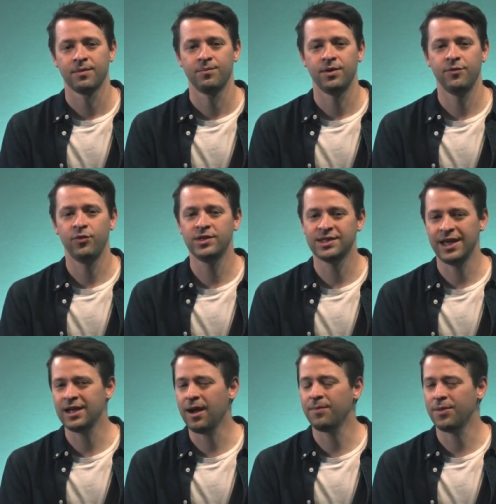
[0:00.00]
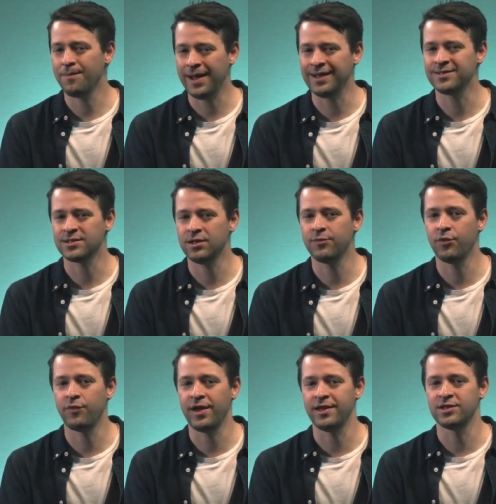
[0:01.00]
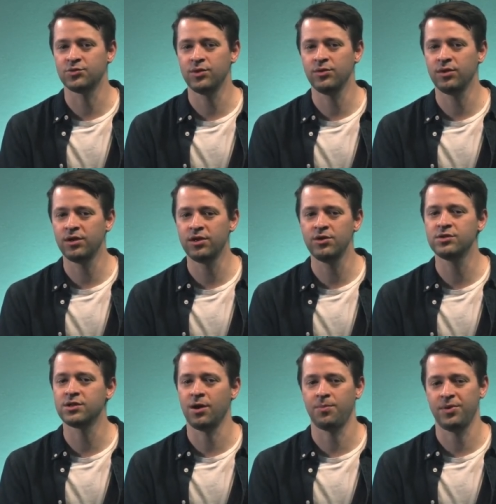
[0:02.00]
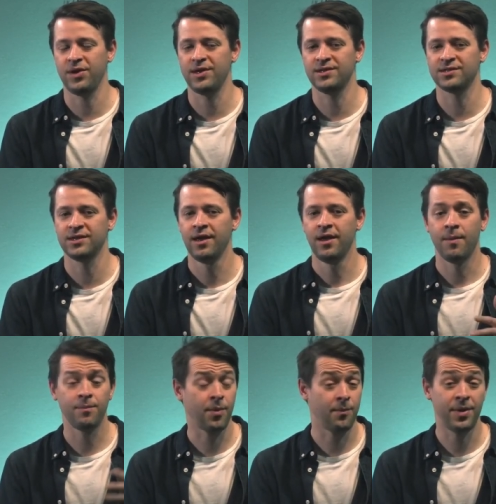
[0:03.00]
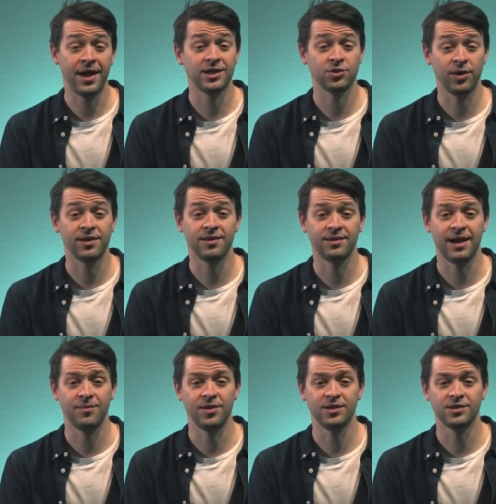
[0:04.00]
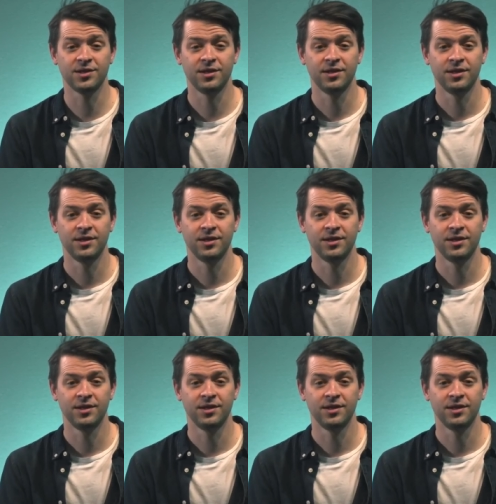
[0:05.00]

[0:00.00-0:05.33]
But if we take up the mantle of revenge, we will lose our peace and perpetuate the damage.